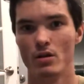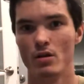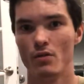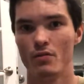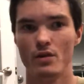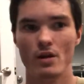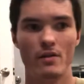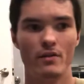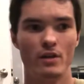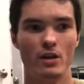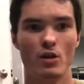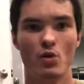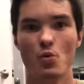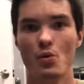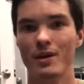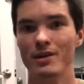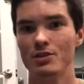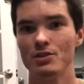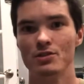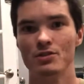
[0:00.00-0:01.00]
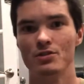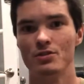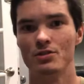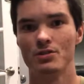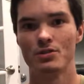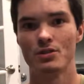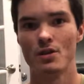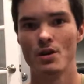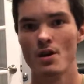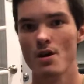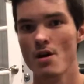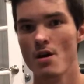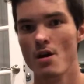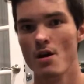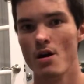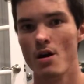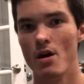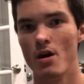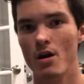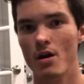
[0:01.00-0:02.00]
If you have any questions
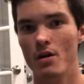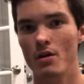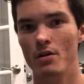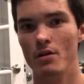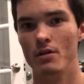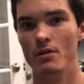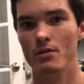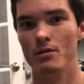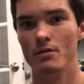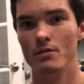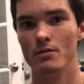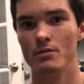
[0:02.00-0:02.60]
on